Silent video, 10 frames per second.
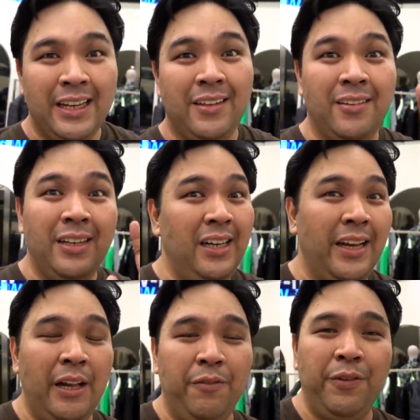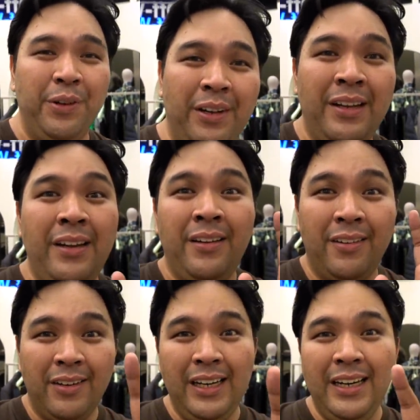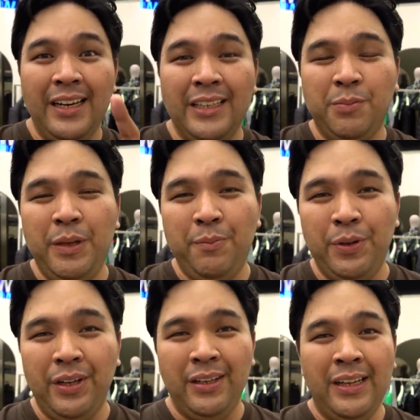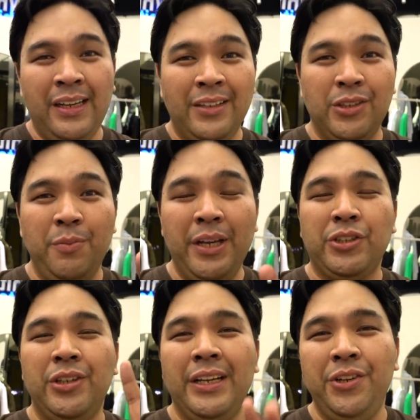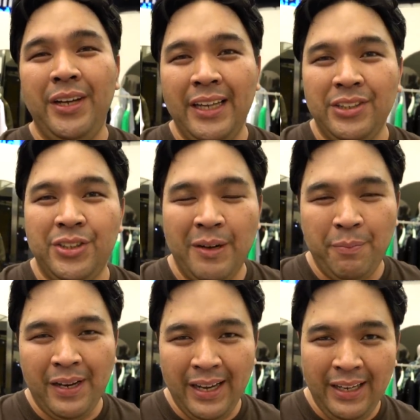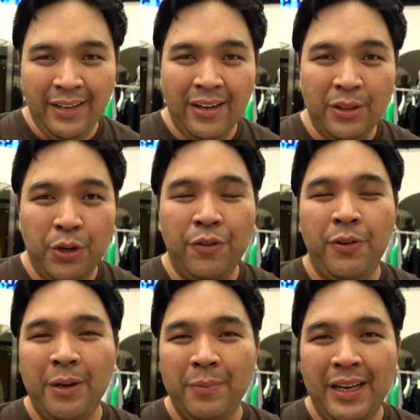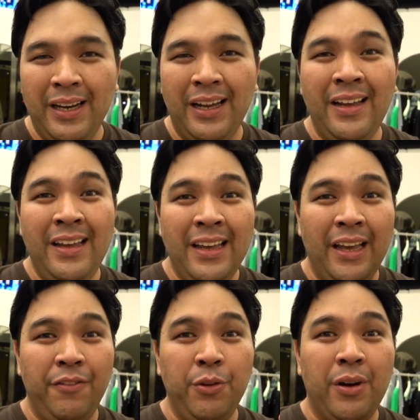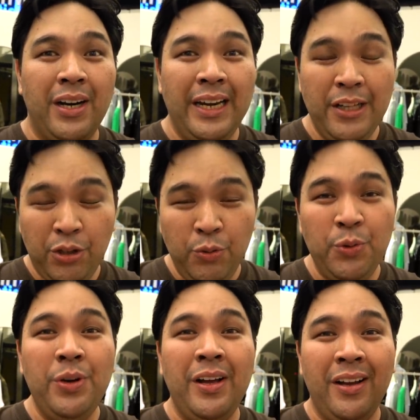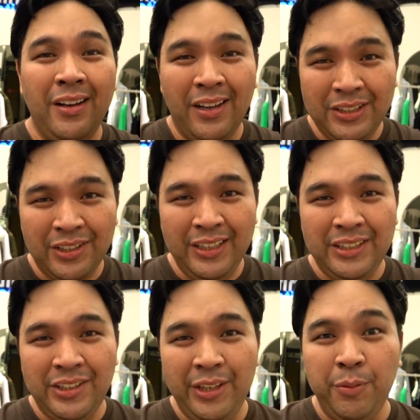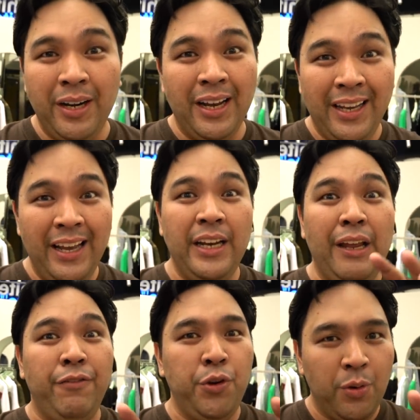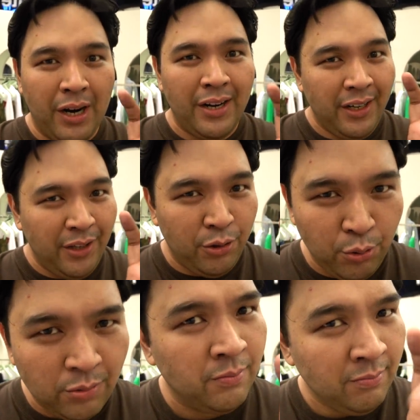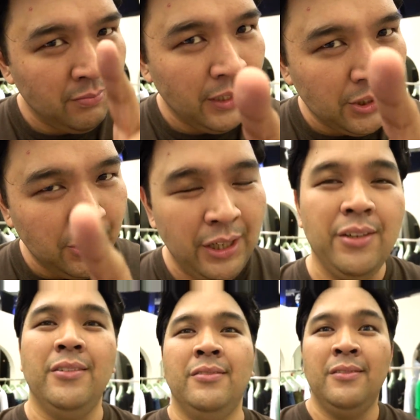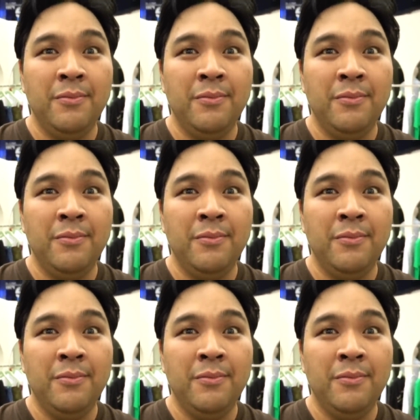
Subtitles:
na yan. They're really helpful, really nice people. So make sure that you guys drop by here at Off-White Manila if you are into luxury streetwear. Again, if you are into, get your nail.